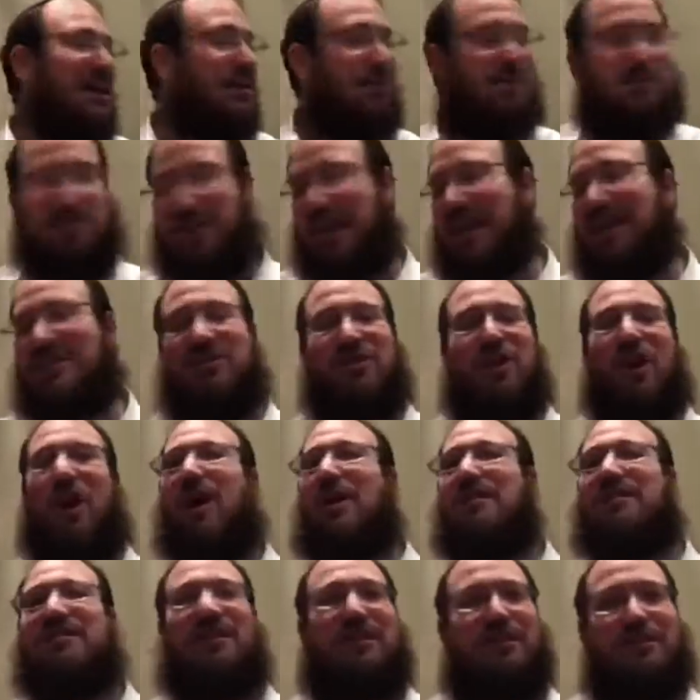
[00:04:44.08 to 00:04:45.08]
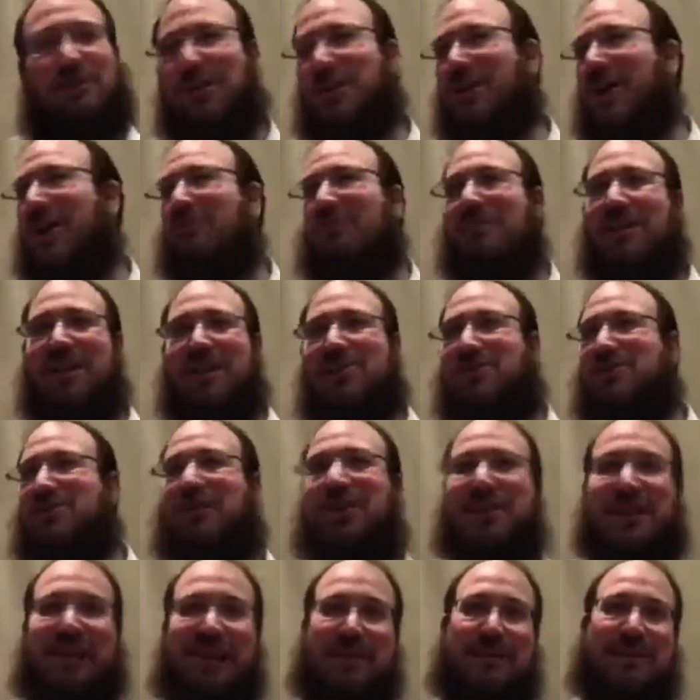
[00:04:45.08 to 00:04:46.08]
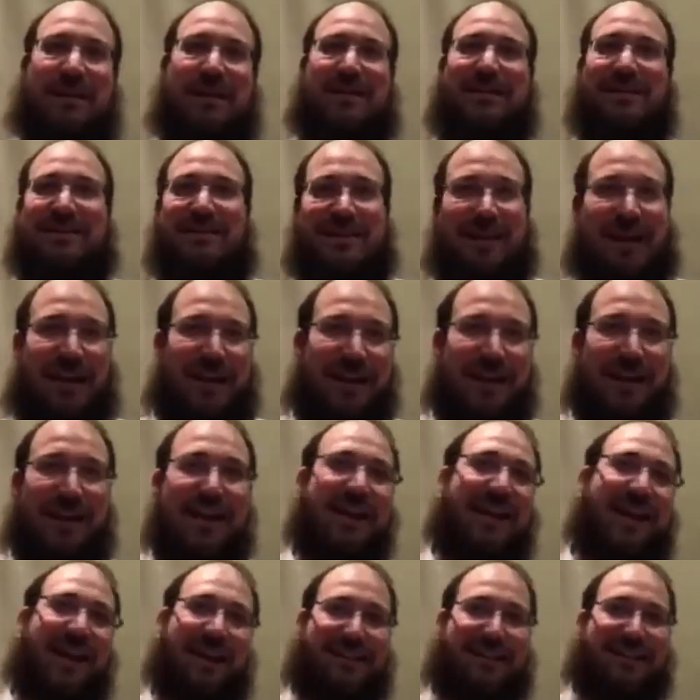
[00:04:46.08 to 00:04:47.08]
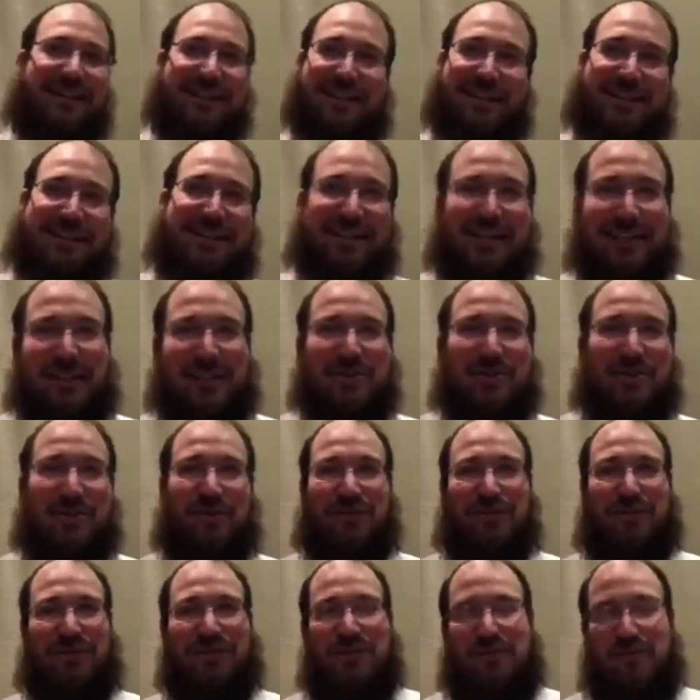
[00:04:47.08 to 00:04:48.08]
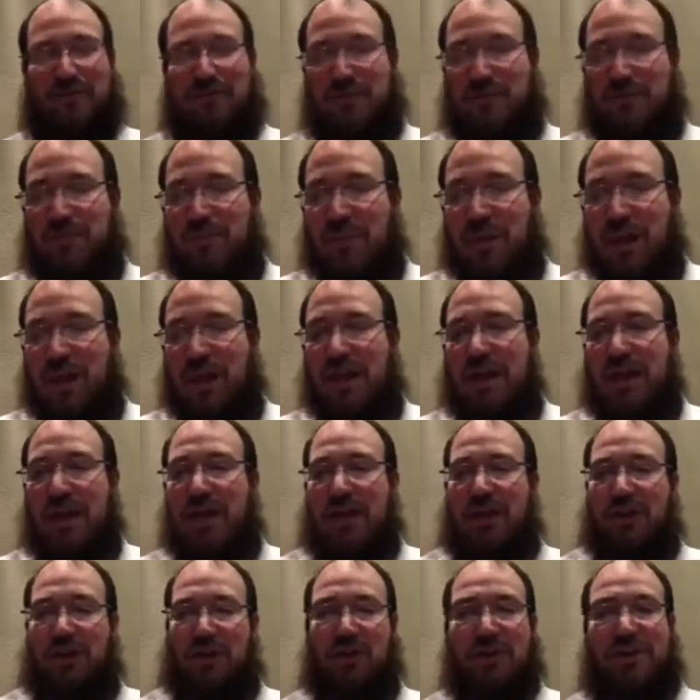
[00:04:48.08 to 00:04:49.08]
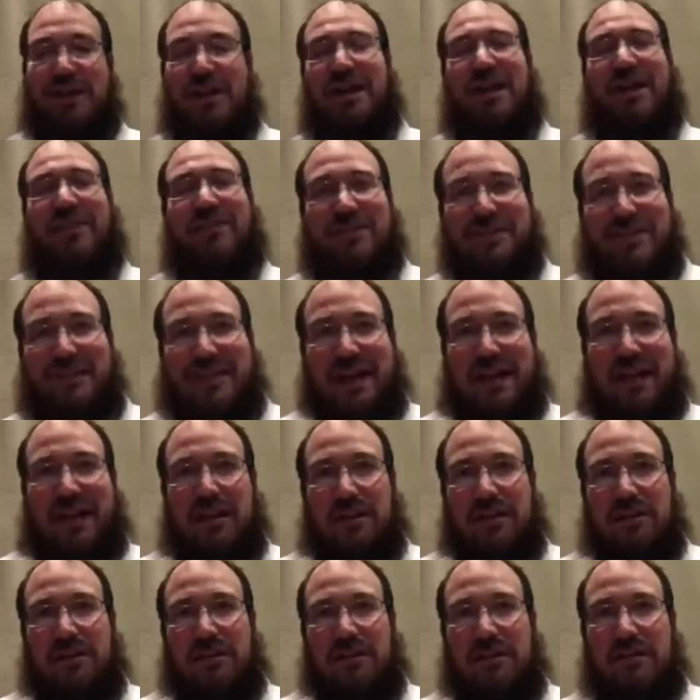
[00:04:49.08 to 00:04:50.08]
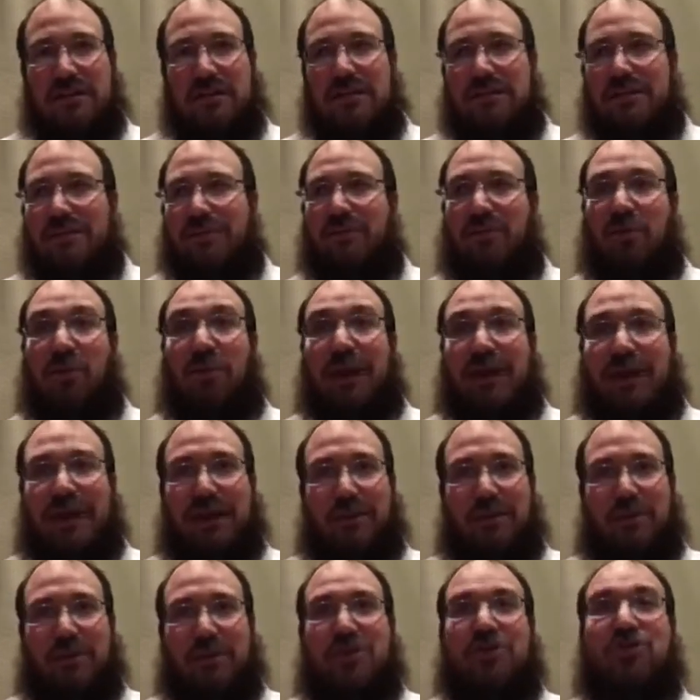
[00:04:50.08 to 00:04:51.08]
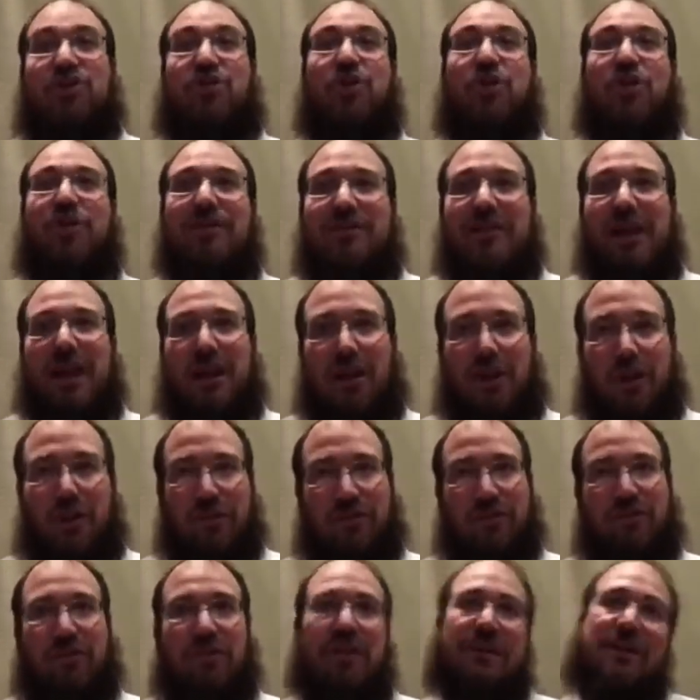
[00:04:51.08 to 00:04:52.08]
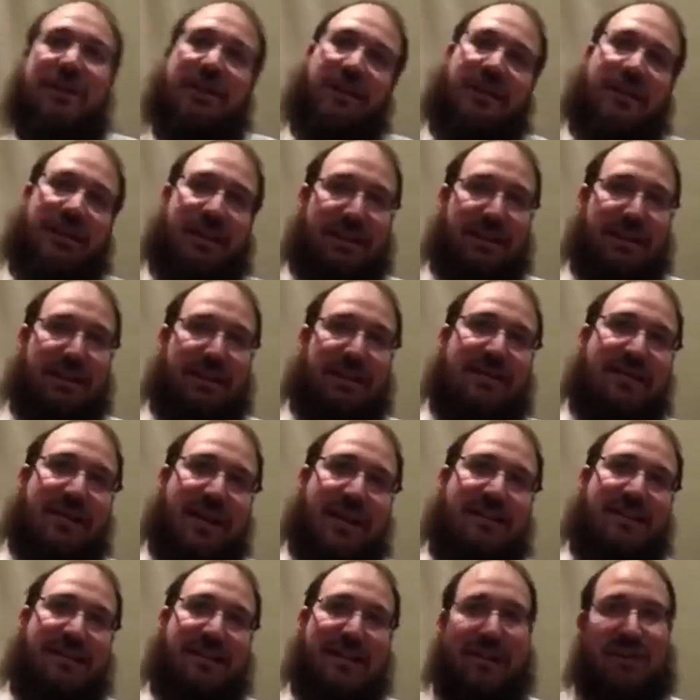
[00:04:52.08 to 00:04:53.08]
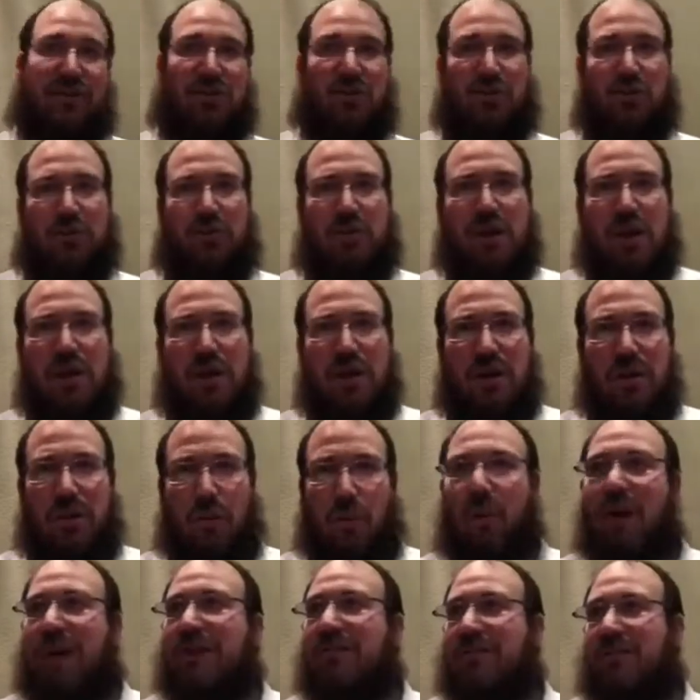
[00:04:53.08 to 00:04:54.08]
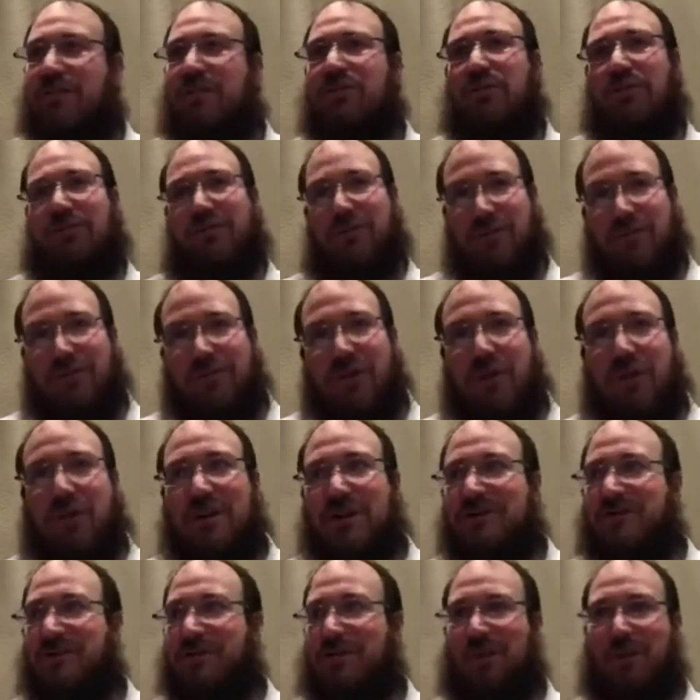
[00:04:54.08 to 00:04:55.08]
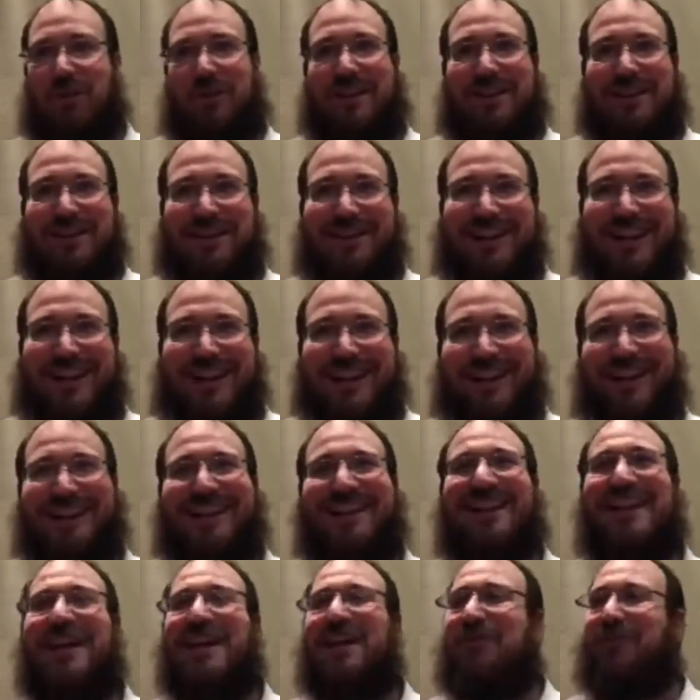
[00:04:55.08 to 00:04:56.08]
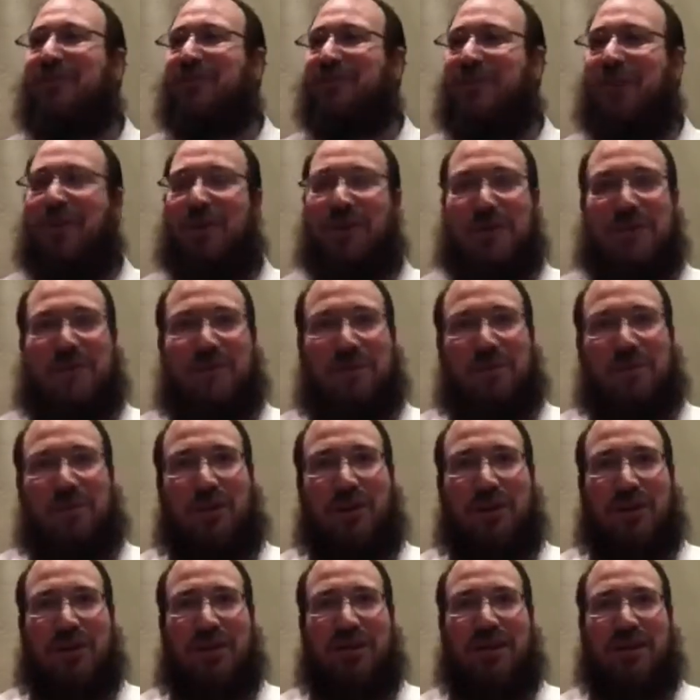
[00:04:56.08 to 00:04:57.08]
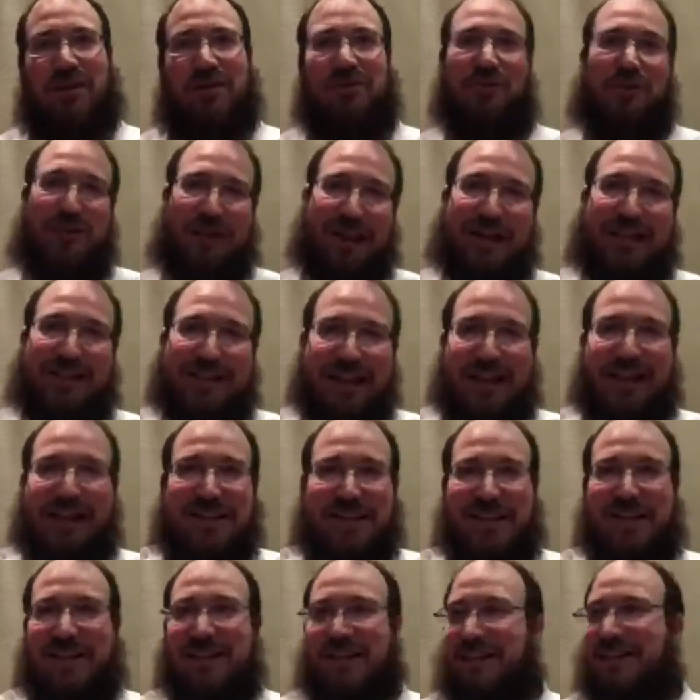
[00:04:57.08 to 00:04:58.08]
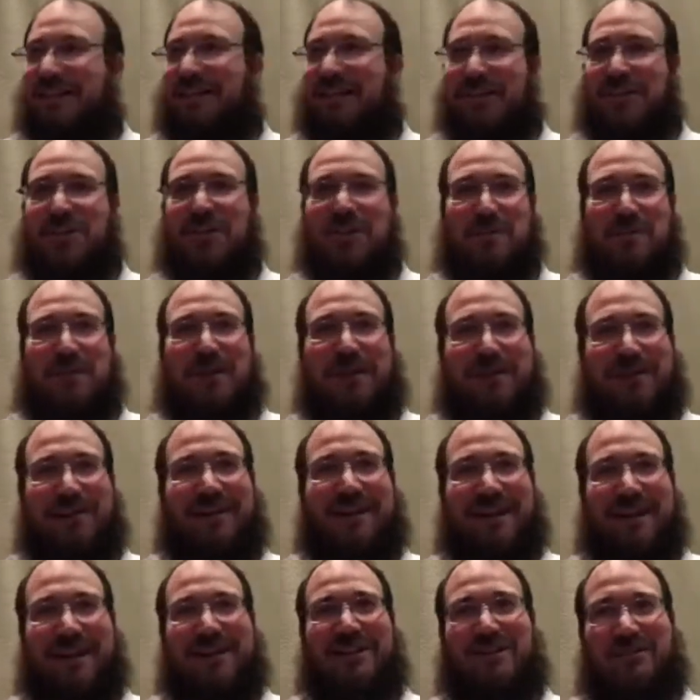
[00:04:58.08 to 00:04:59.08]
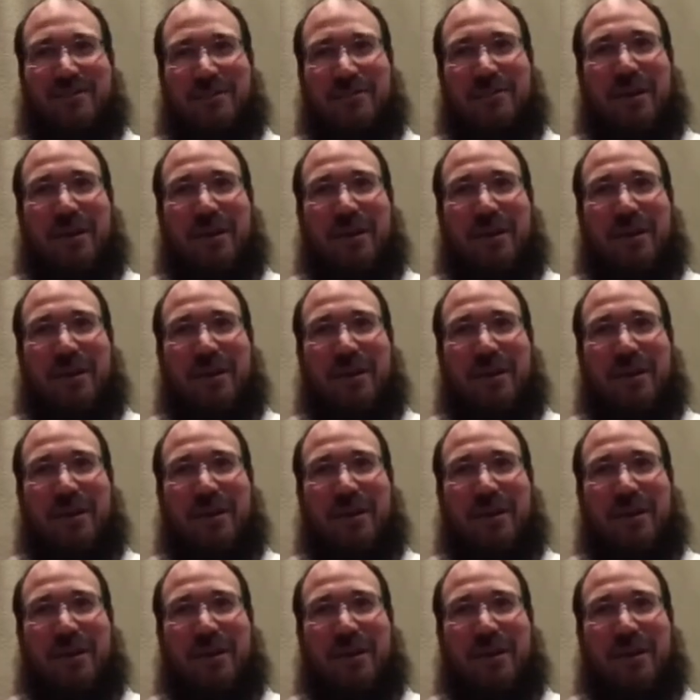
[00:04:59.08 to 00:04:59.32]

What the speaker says: that's awesome. I really should think about this again, and then that's it, it's over. You then have a second brain, which could take over in the sense that you wanted to. If you focus for more than a second, if you focus for more than, or 8 seconds, I think the attention span today is in the